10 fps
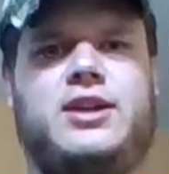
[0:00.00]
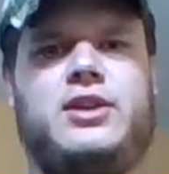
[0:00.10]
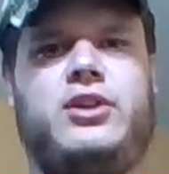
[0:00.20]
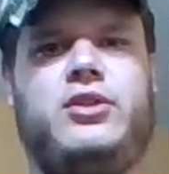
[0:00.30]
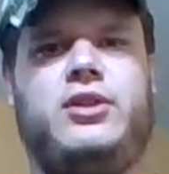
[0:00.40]

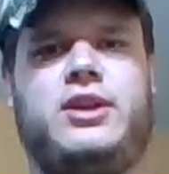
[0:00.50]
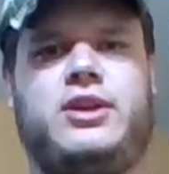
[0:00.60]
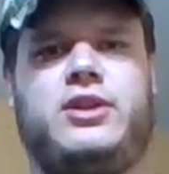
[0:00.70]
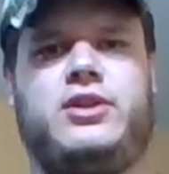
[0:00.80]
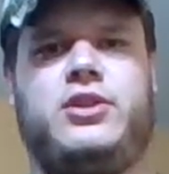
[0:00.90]
you
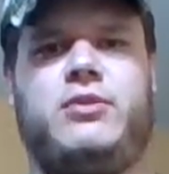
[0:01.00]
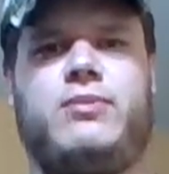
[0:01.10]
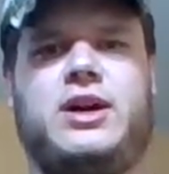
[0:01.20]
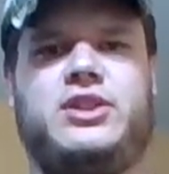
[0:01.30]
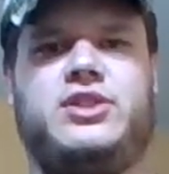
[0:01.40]
can
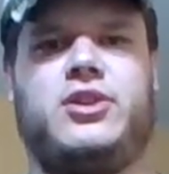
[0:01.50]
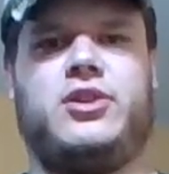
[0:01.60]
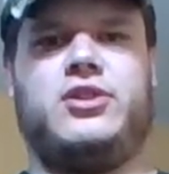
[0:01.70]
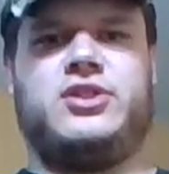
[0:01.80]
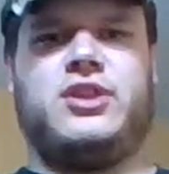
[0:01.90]
buy
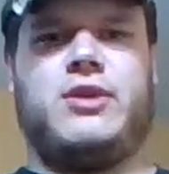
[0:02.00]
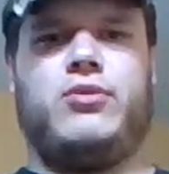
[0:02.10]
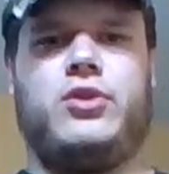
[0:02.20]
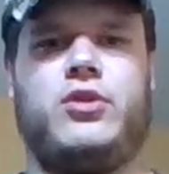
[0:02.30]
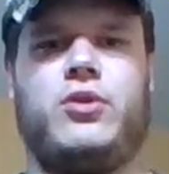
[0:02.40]
skirts that will
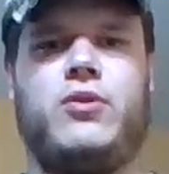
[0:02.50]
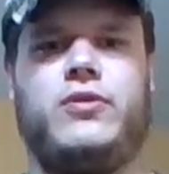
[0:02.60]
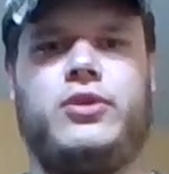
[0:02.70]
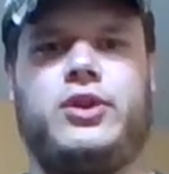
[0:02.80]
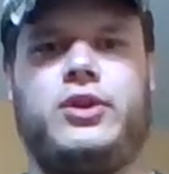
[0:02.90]
go
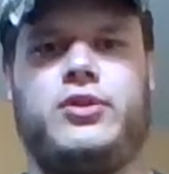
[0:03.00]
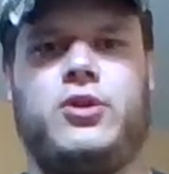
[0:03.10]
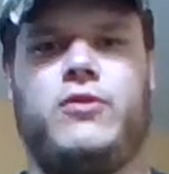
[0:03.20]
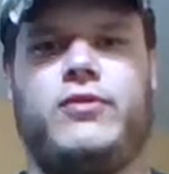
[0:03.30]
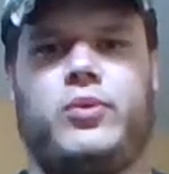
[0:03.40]

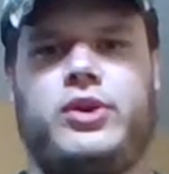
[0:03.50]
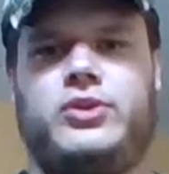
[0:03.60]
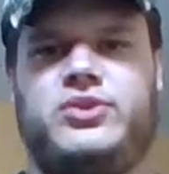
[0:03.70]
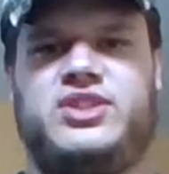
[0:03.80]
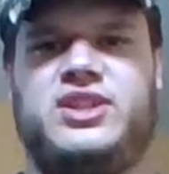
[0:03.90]
over where you
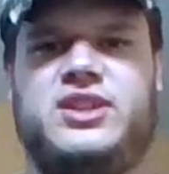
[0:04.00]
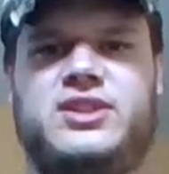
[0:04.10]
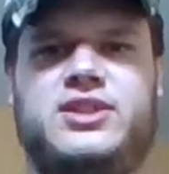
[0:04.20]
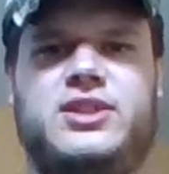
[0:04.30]
sit,